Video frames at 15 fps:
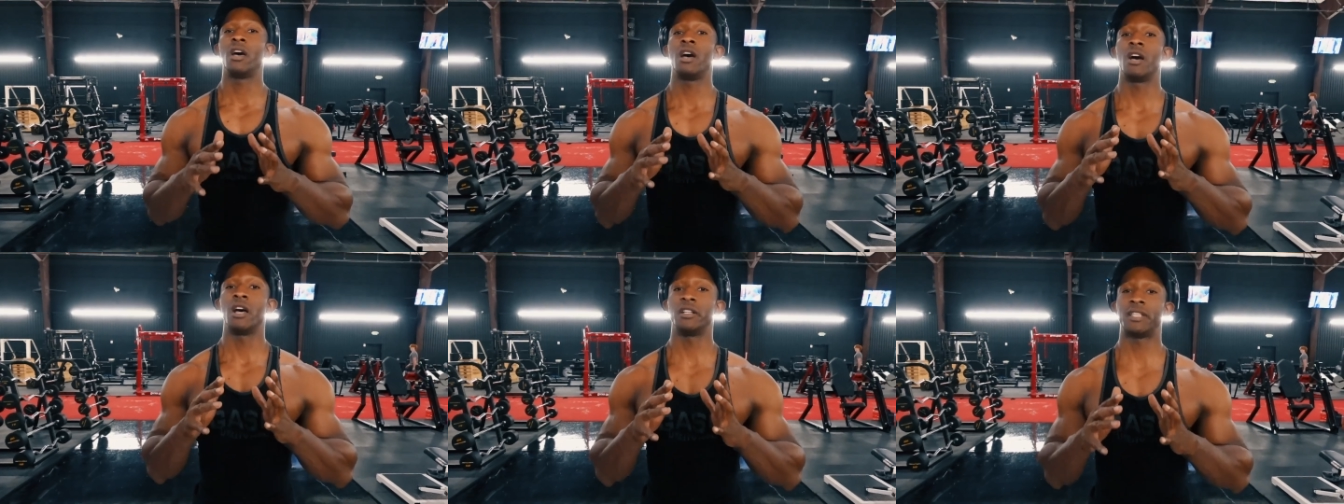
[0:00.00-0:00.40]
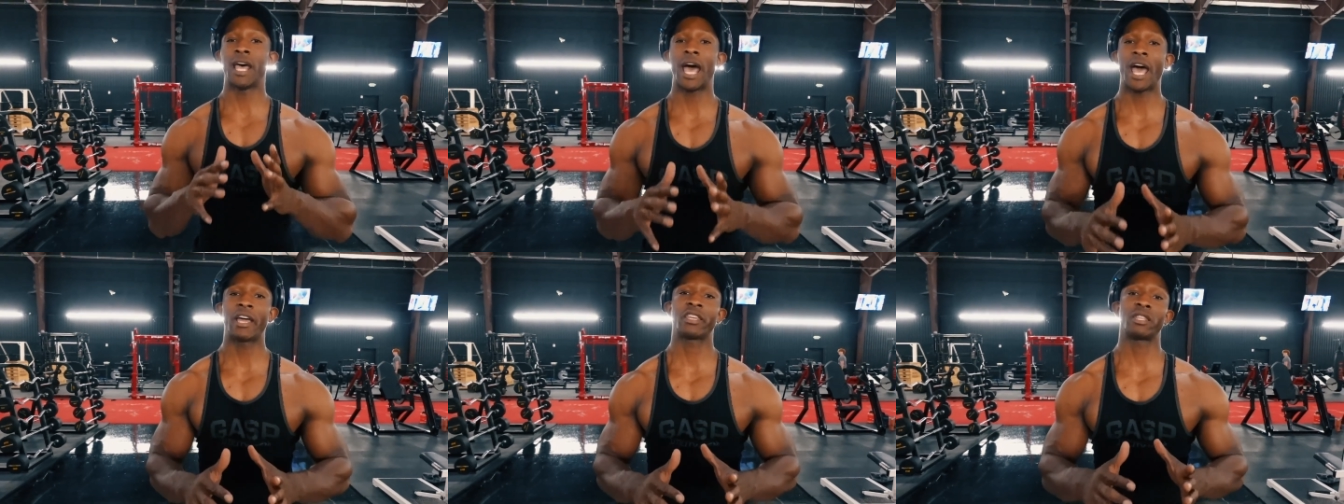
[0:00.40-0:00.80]

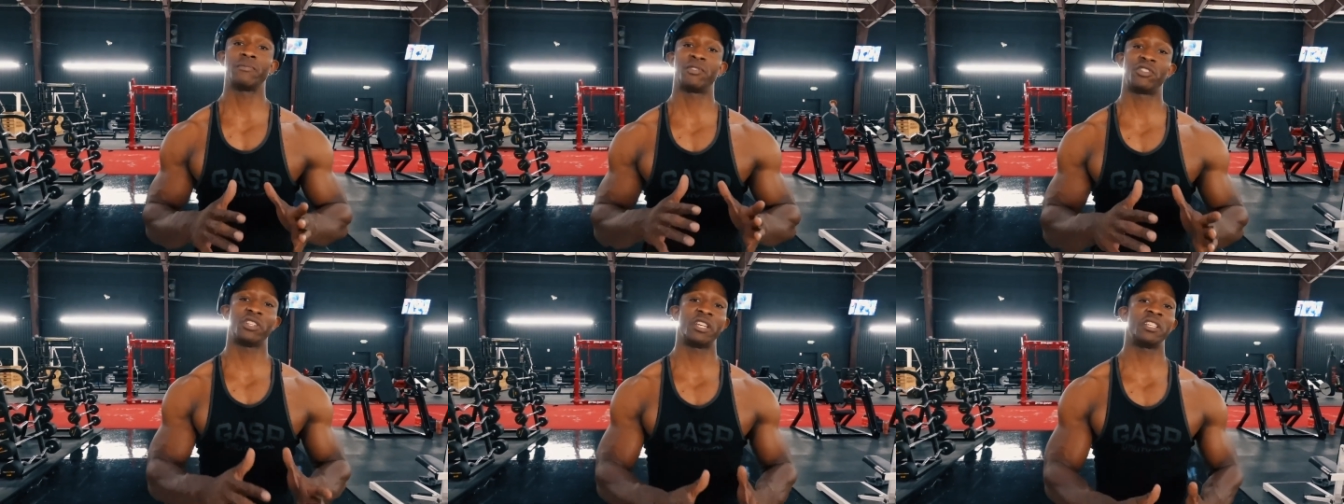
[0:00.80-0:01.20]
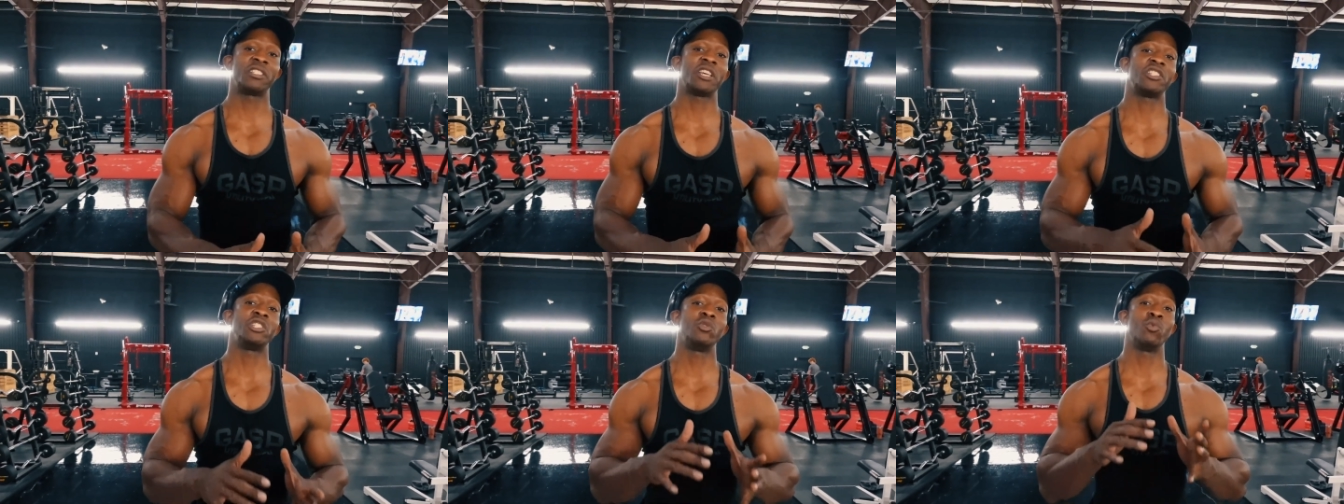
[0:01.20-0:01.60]
attack the machines
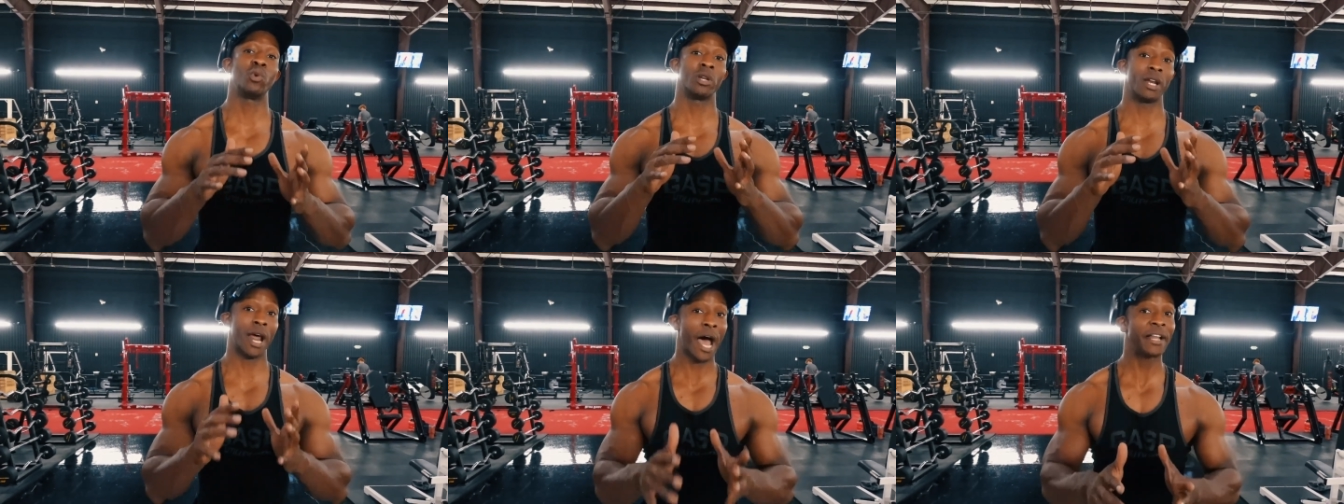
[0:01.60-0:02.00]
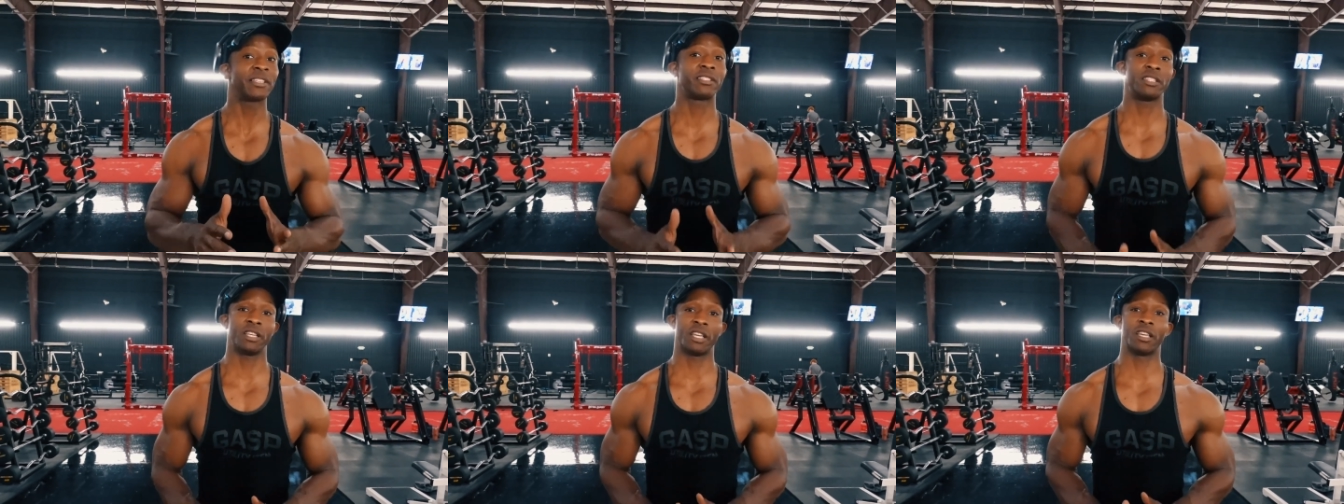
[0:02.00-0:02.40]
that you will not
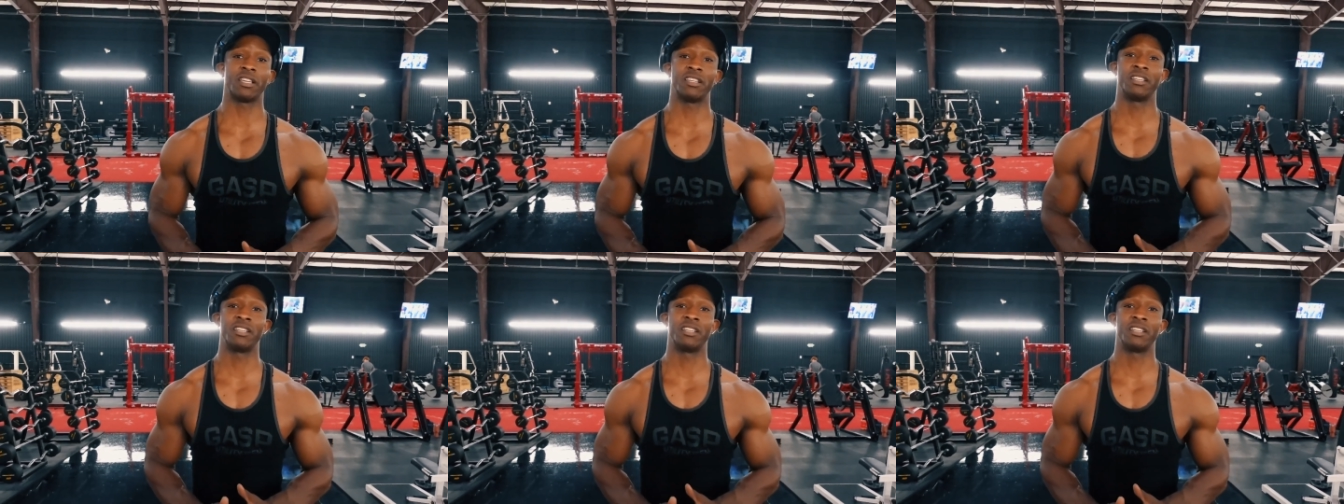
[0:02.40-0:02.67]
see